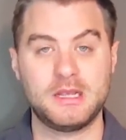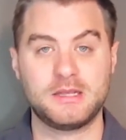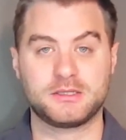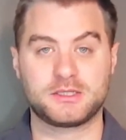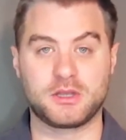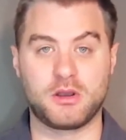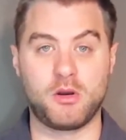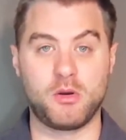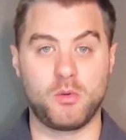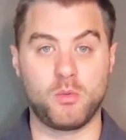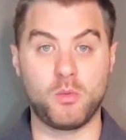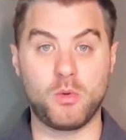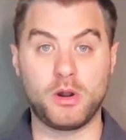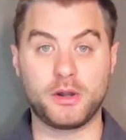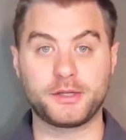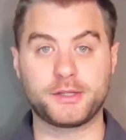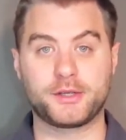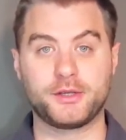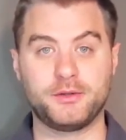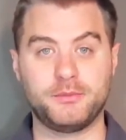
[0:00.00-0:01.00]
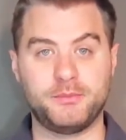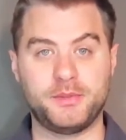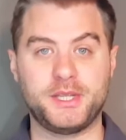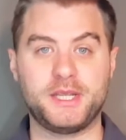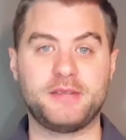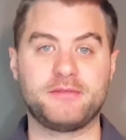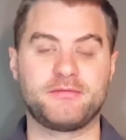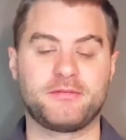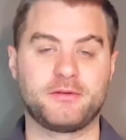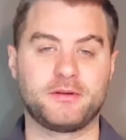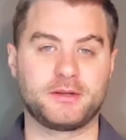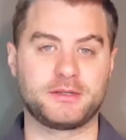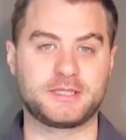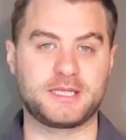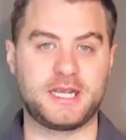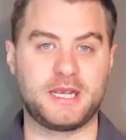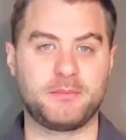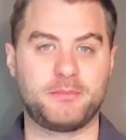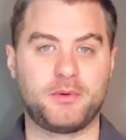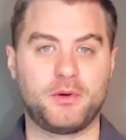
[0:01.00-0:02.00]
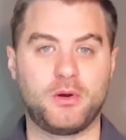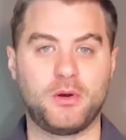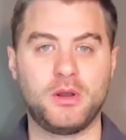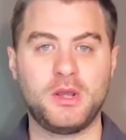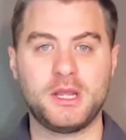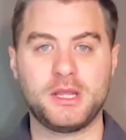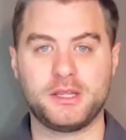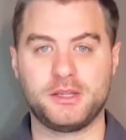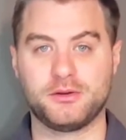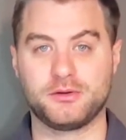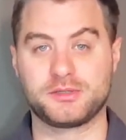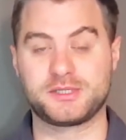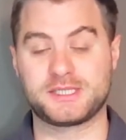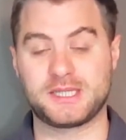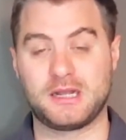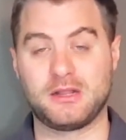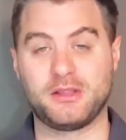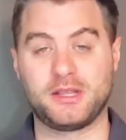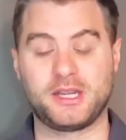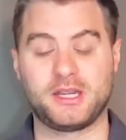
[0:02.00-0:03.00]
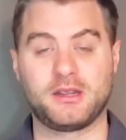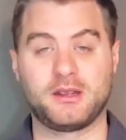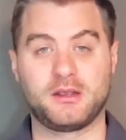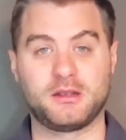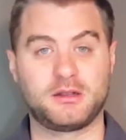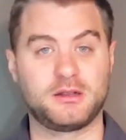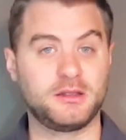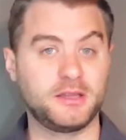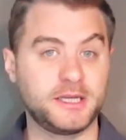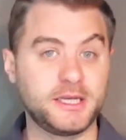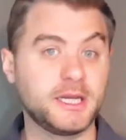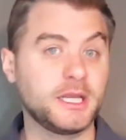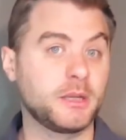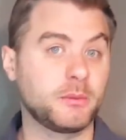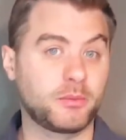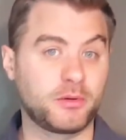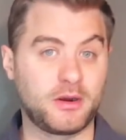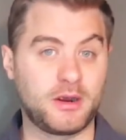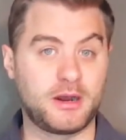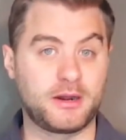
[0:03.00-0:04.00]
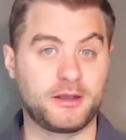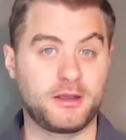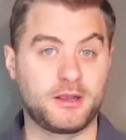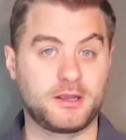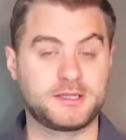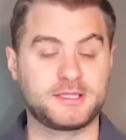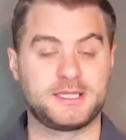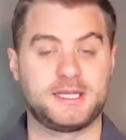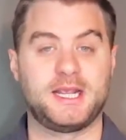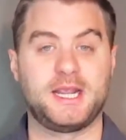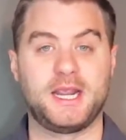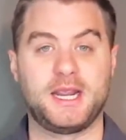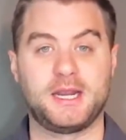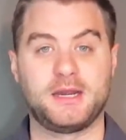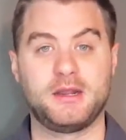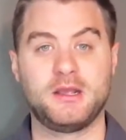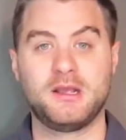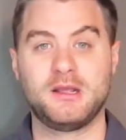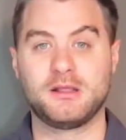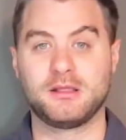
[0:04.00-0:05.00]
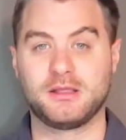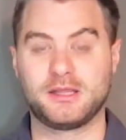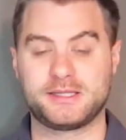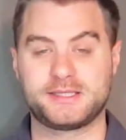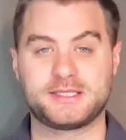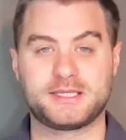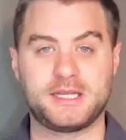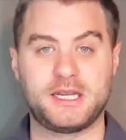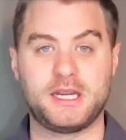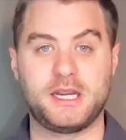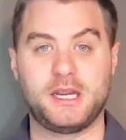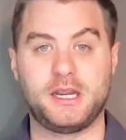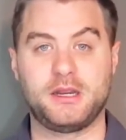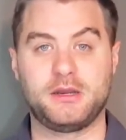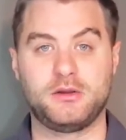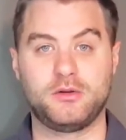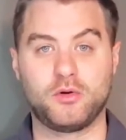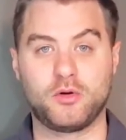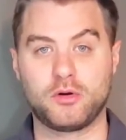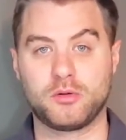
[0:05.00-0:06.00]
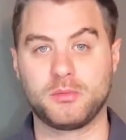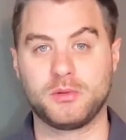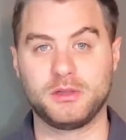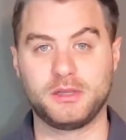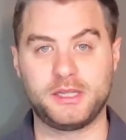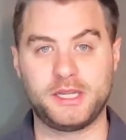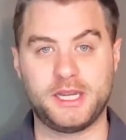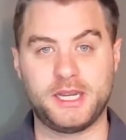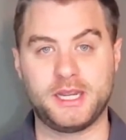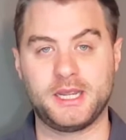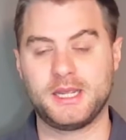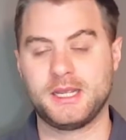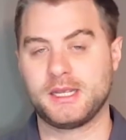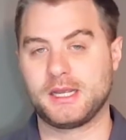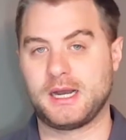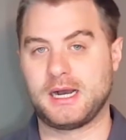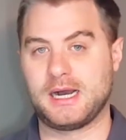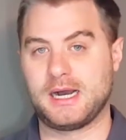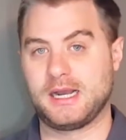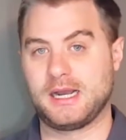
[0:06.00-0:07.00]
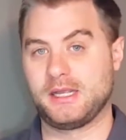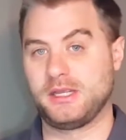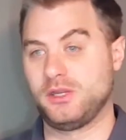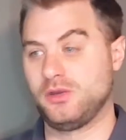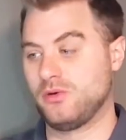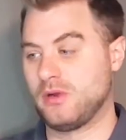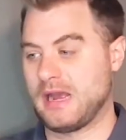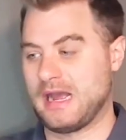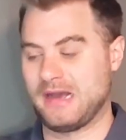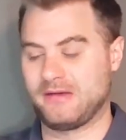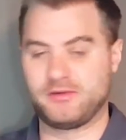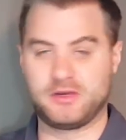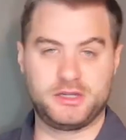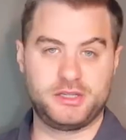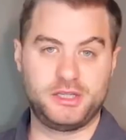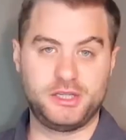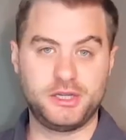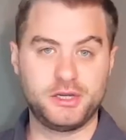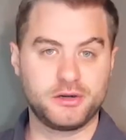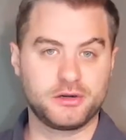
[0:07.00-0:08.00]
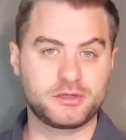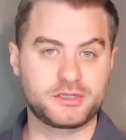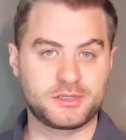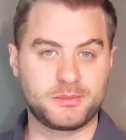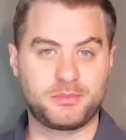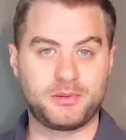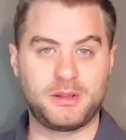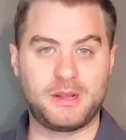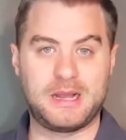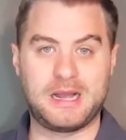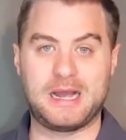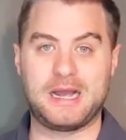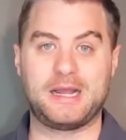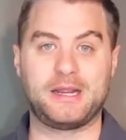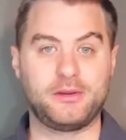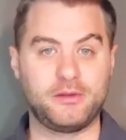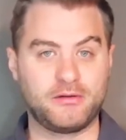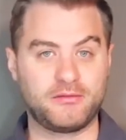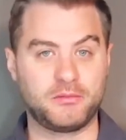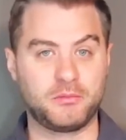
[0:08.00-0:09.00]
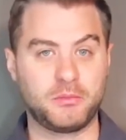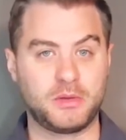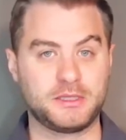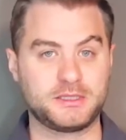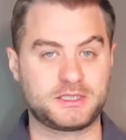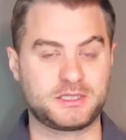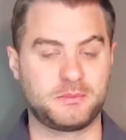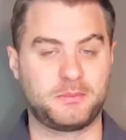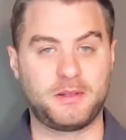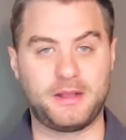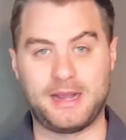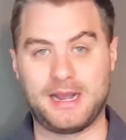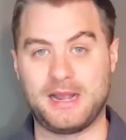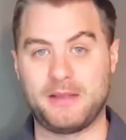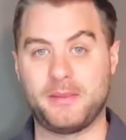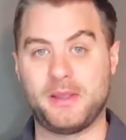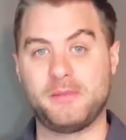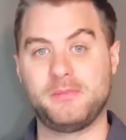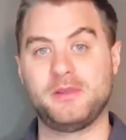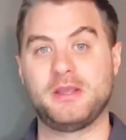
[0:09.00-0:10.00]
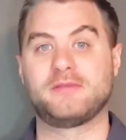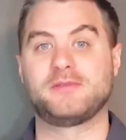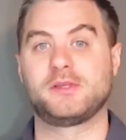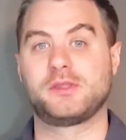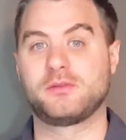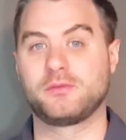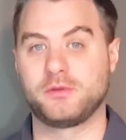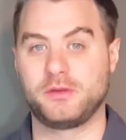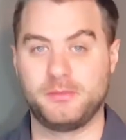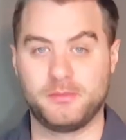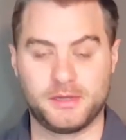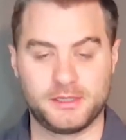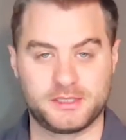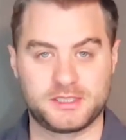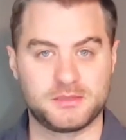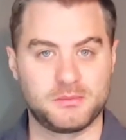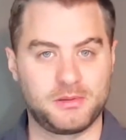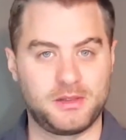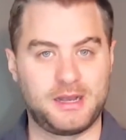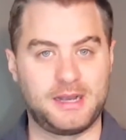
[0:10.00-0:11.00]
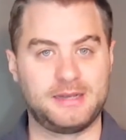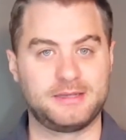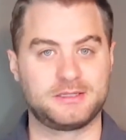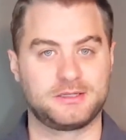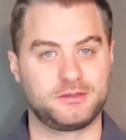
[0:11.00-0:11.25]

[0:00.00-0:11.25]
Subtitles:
So one could be, for example, you're selling cleaning products, and let's say normally you have a year supply, you have a month supply, maybe you have a 3-month supply.